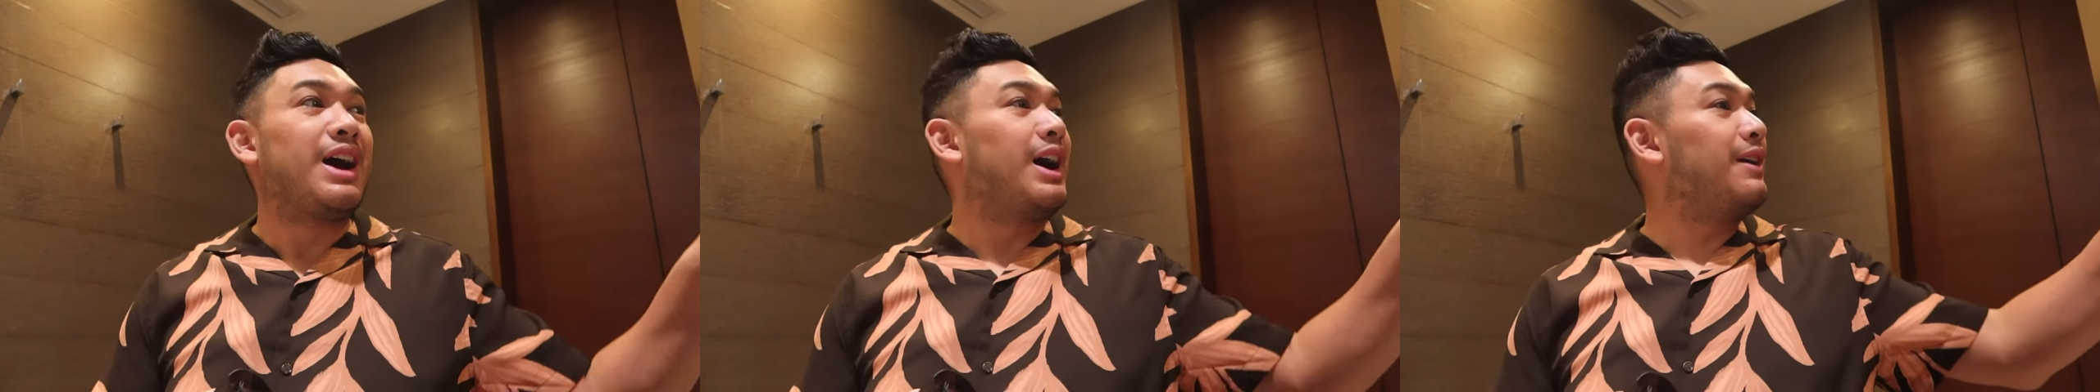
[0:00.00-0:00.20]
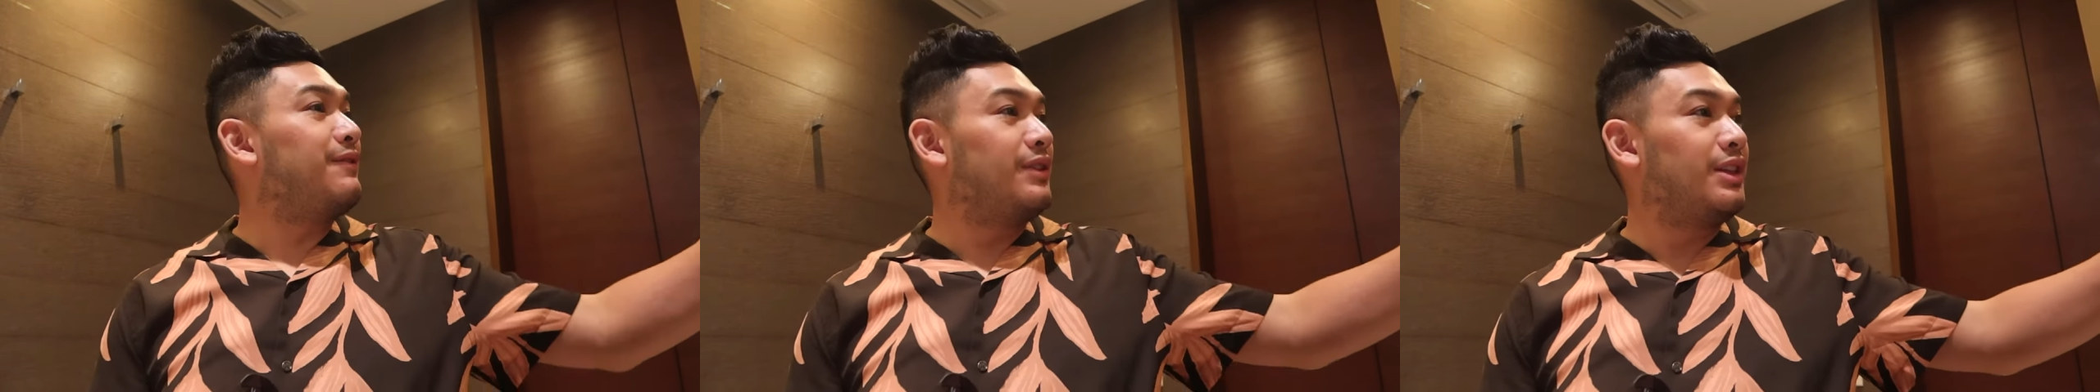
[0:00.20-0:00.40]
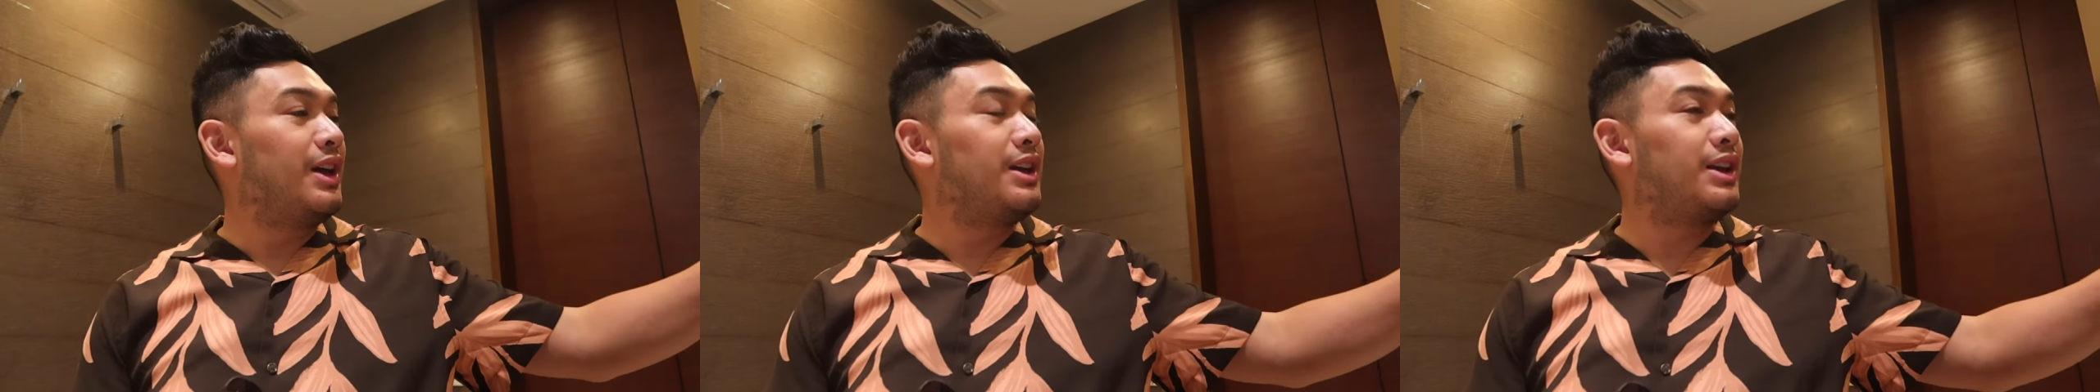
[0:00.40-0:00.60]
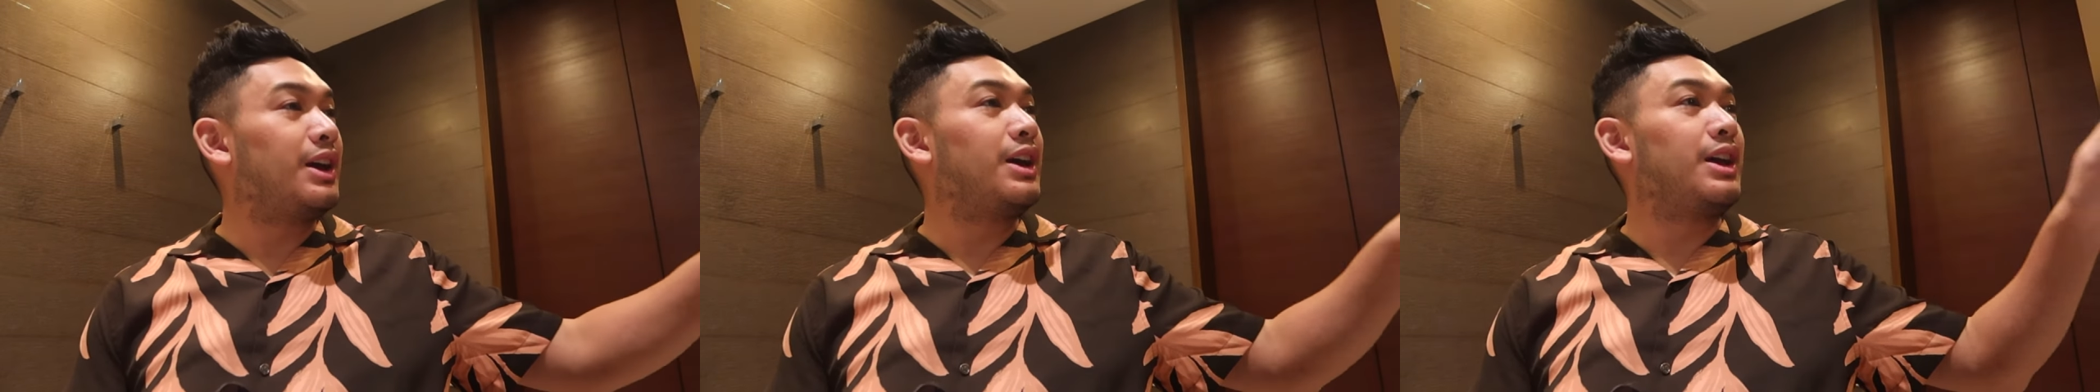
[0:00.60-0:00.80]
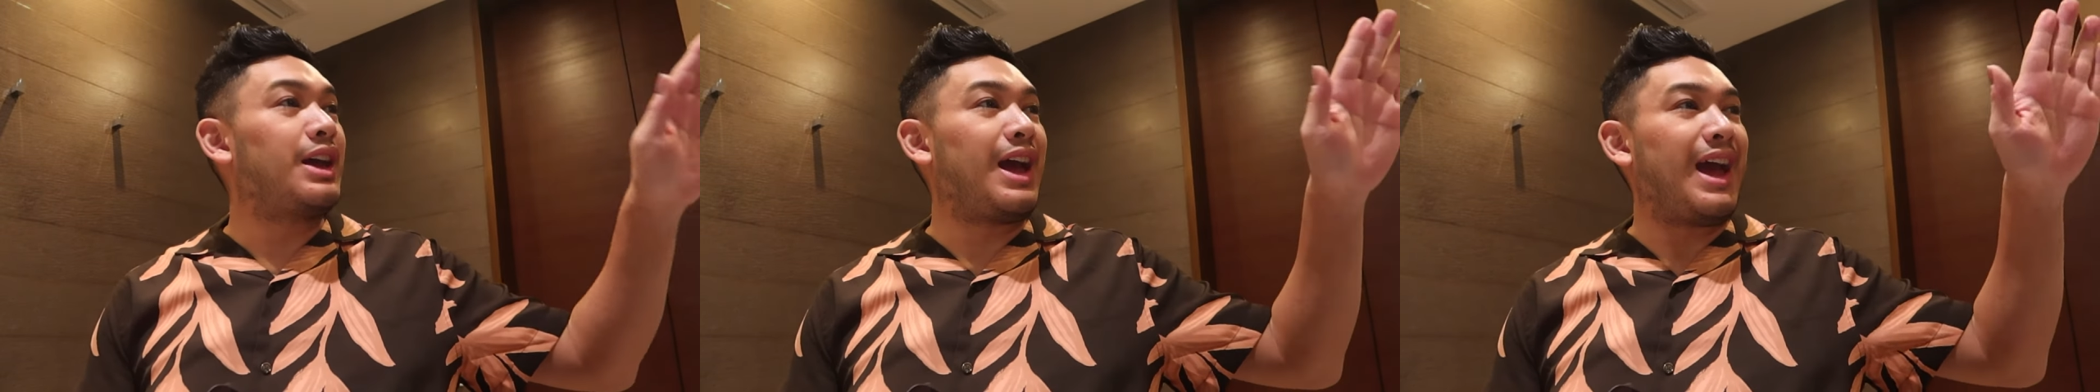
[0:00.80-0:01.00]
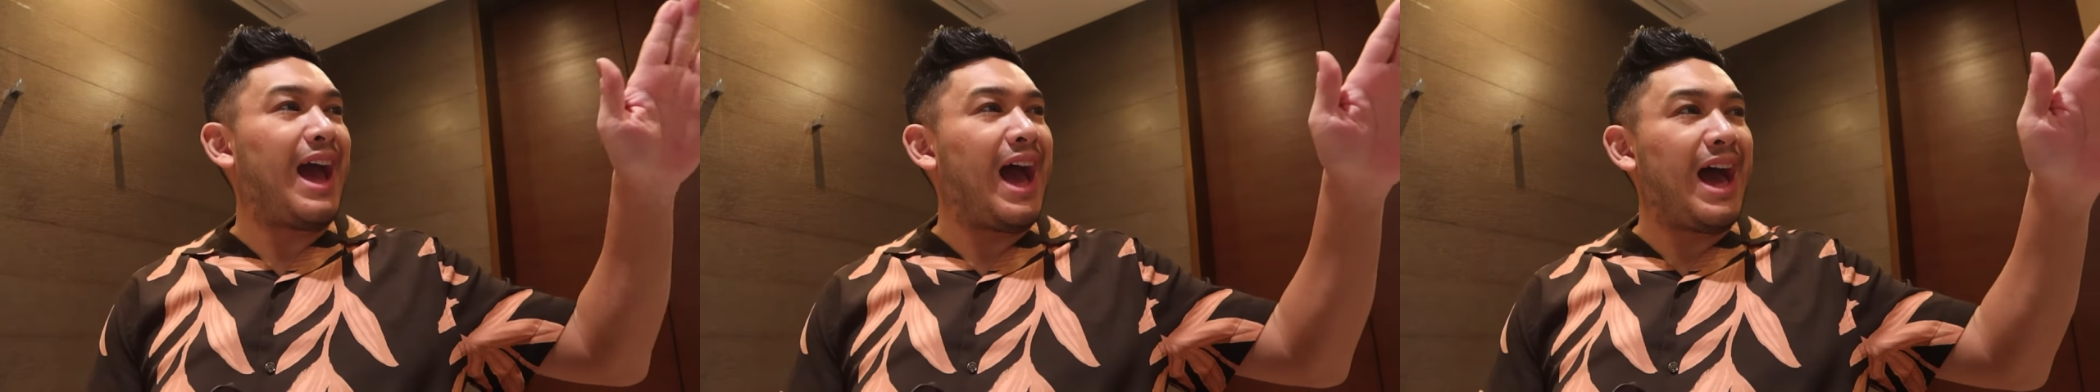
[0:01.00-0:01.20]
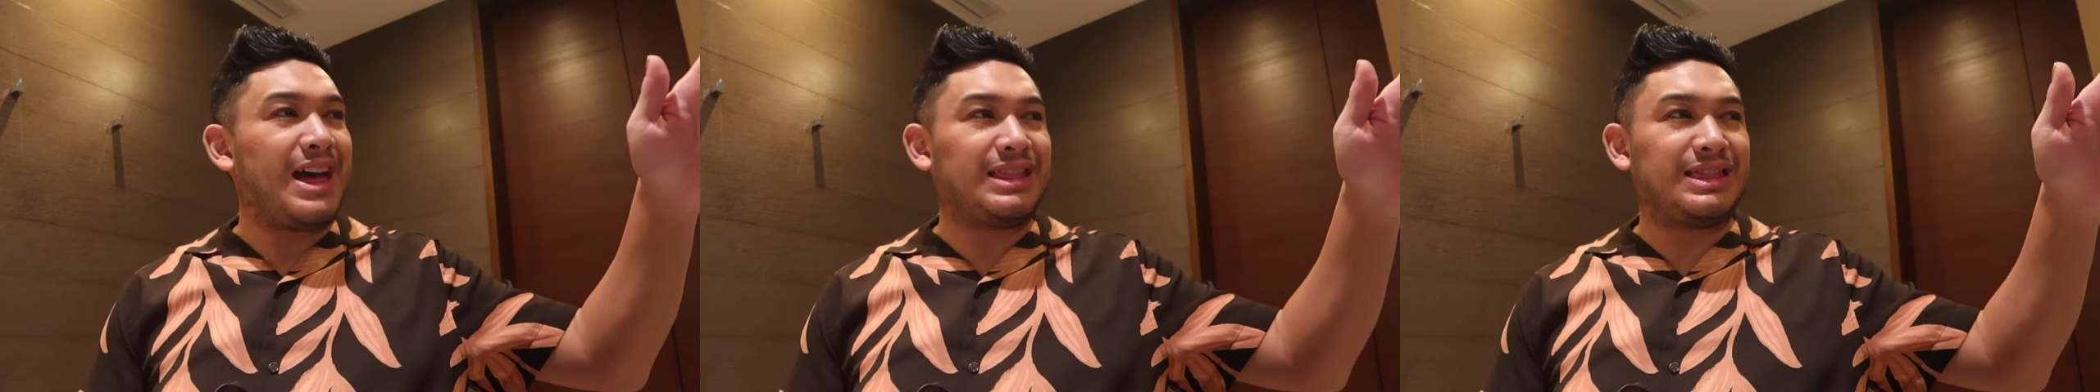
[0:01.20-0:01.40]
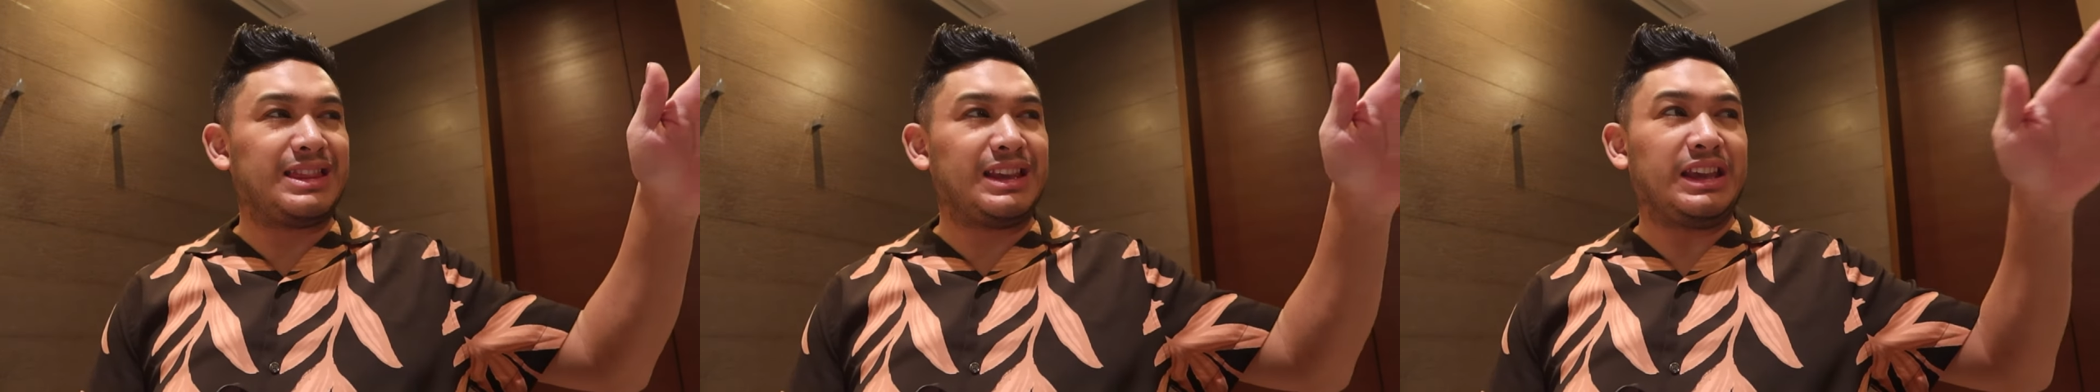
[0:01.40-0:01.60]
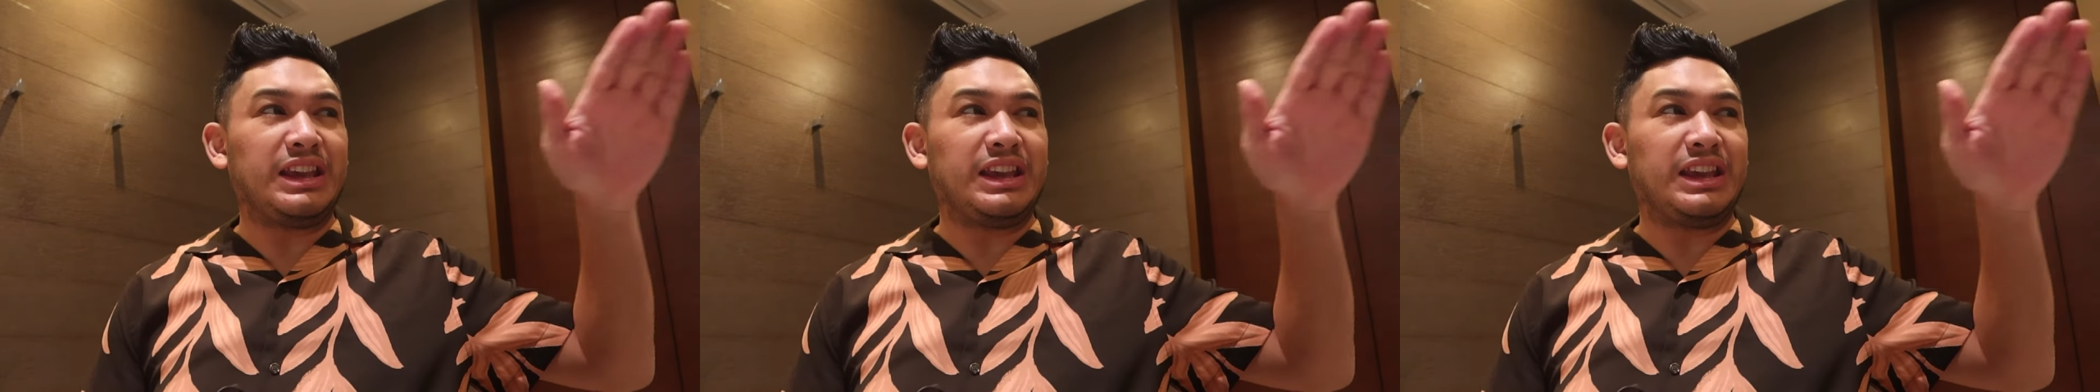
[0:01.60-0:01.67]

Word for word: I feel like at the